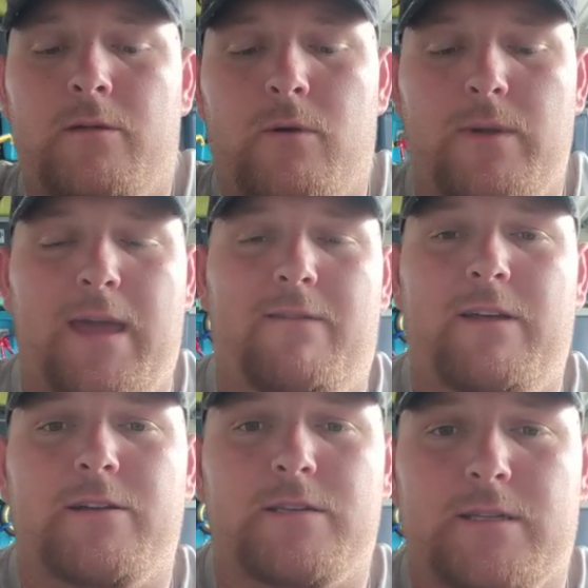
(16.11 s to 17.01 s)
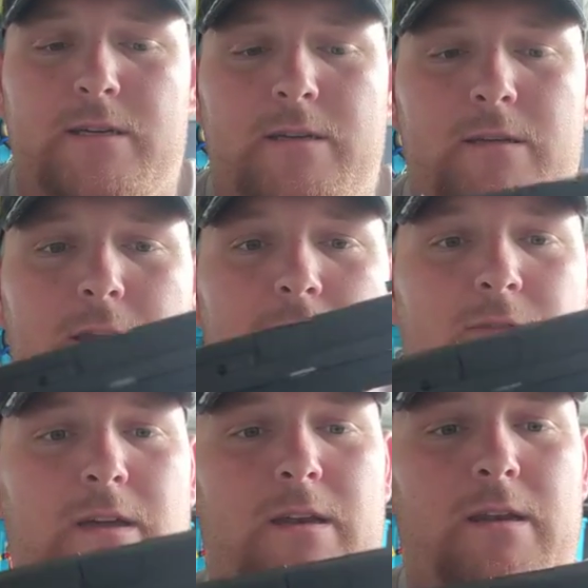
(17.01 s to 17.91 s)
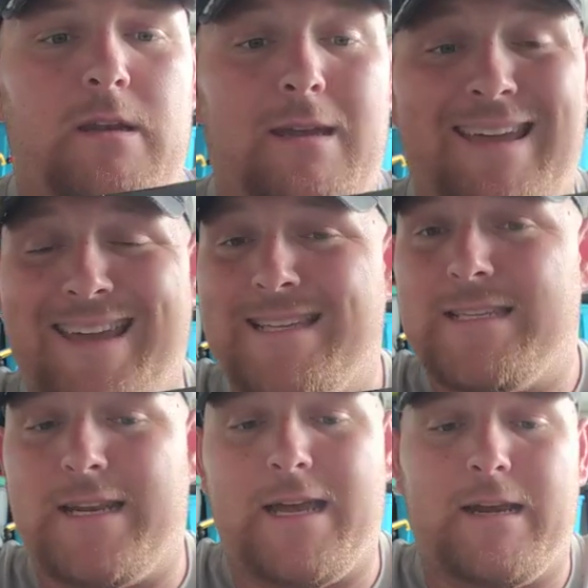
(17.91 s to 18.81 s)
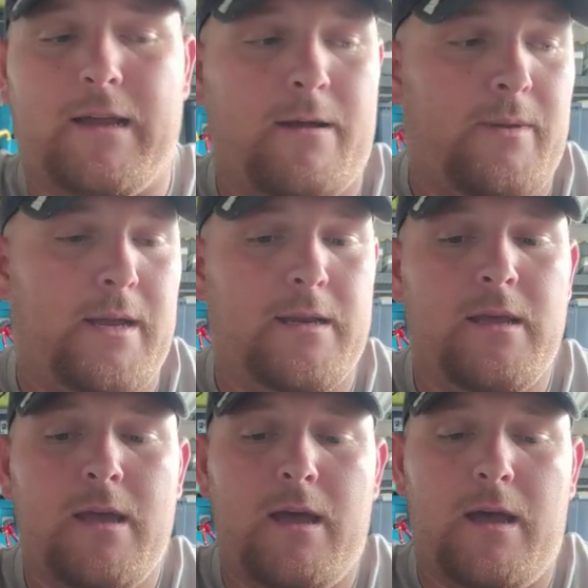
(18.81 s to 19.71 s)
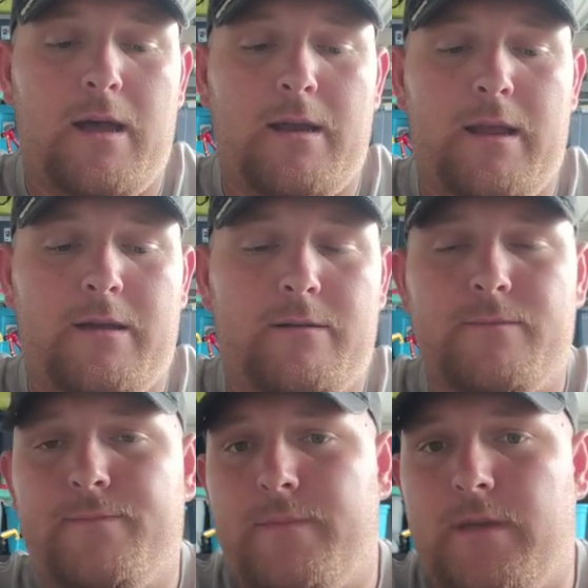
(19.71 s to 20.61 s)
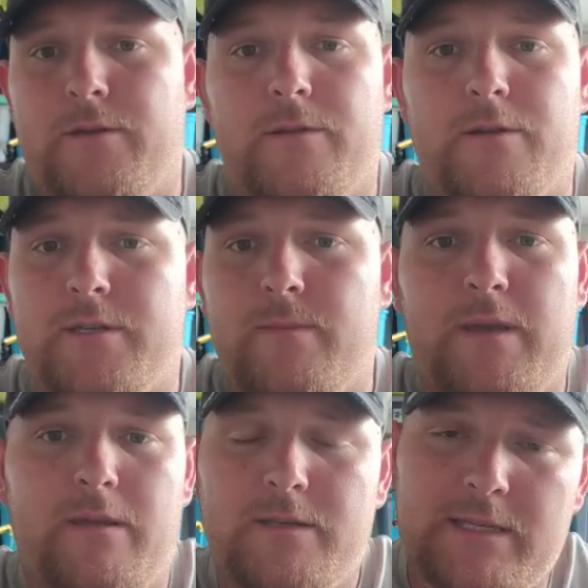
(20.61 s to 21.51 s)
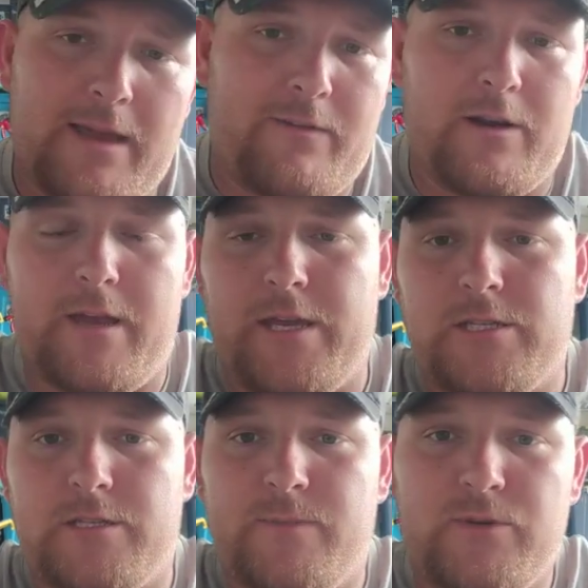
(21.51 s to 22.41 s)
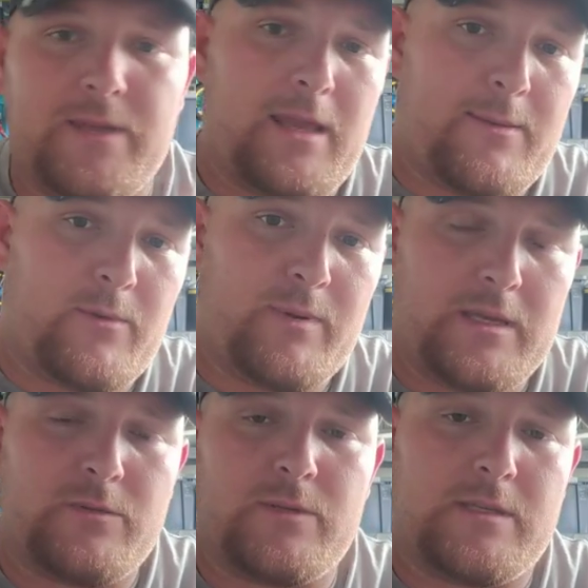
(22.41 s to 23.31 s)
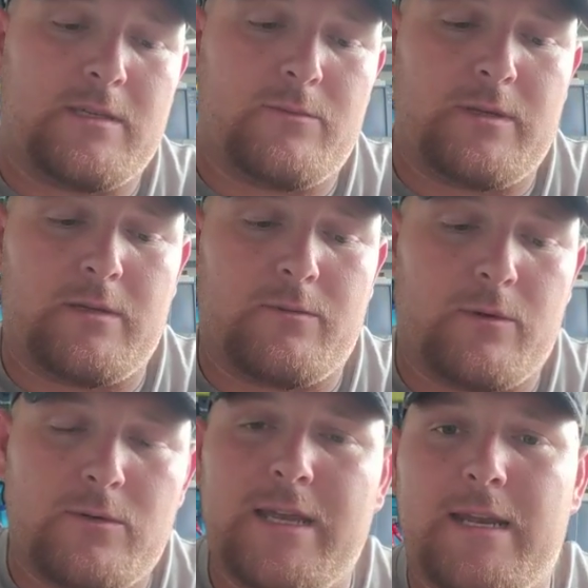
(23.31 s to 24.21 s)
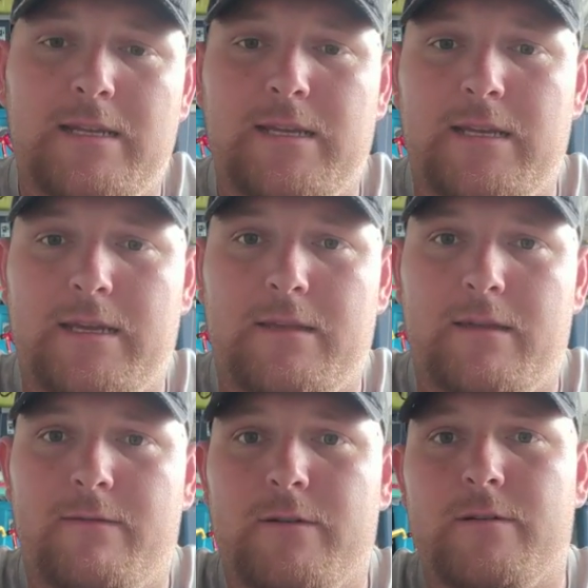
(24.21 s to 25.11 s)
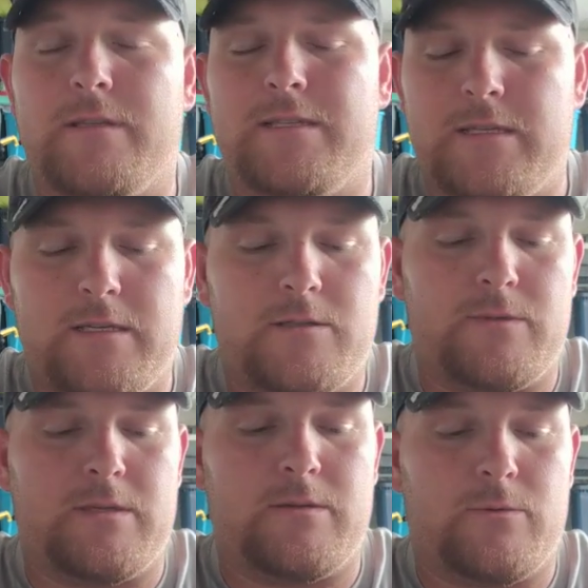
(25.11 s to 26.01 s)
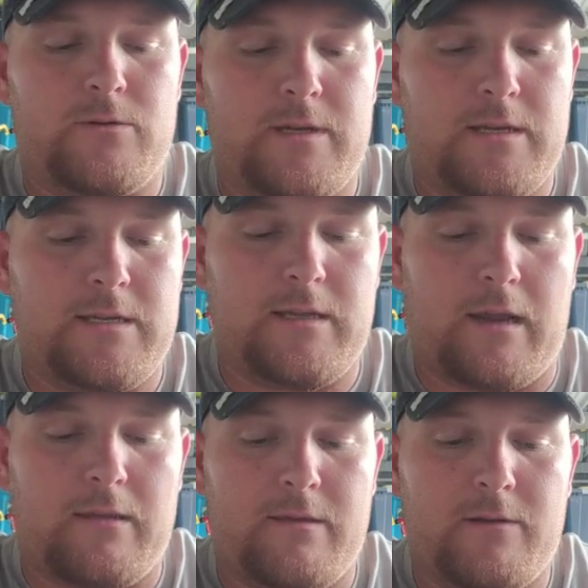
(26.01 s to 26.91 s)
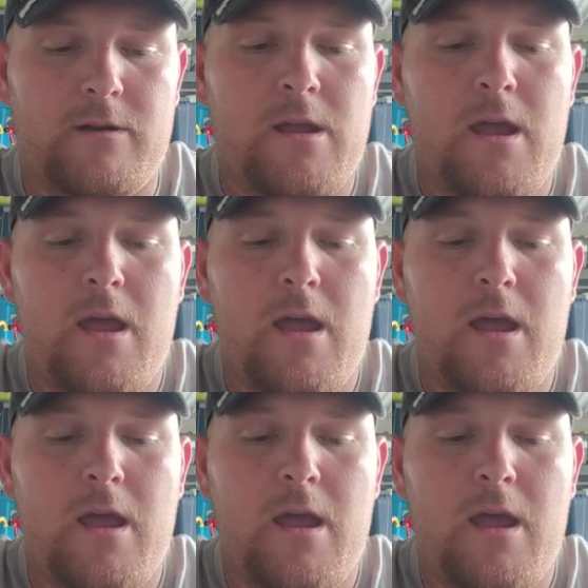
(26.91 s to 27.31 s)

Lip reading: What we have here is a FNH 9 compact. Now, there's going to be slight variations between M&Ps with the rotating takedown lever, the SIGs with the rotating takedown lever.